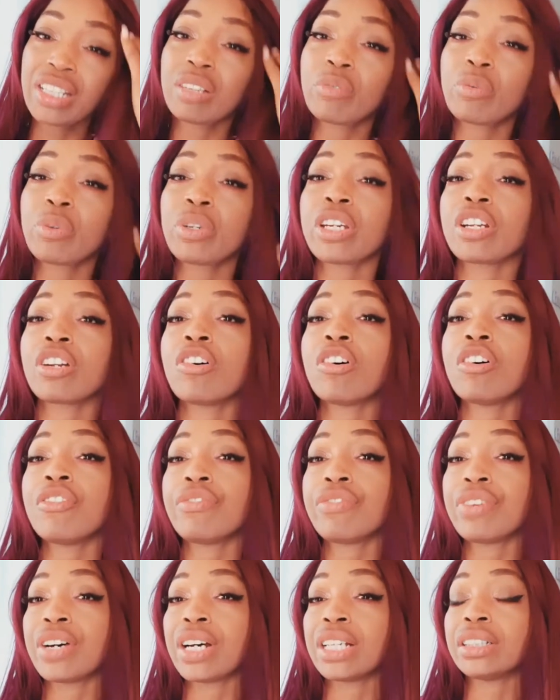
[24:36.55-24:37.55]
we can all
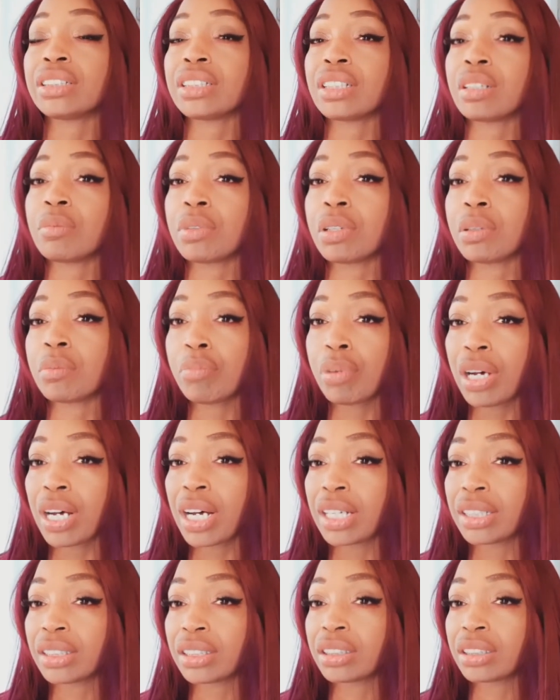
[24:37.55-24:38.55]
find something
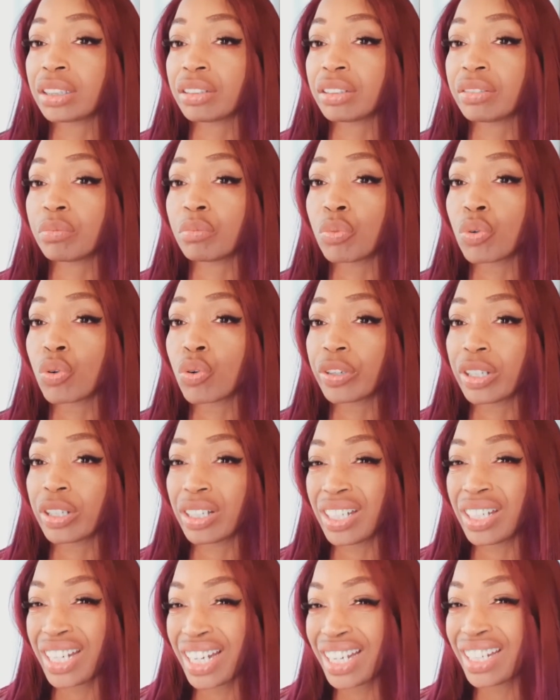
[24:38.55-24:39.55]
positive more
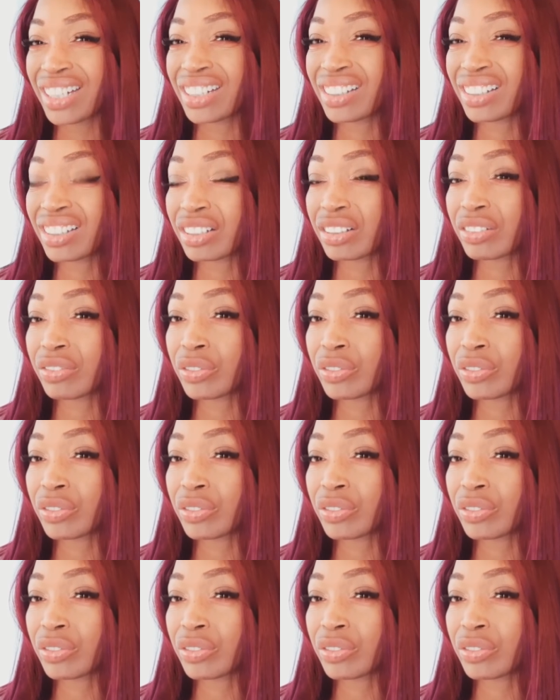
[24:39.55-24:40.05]
than negative.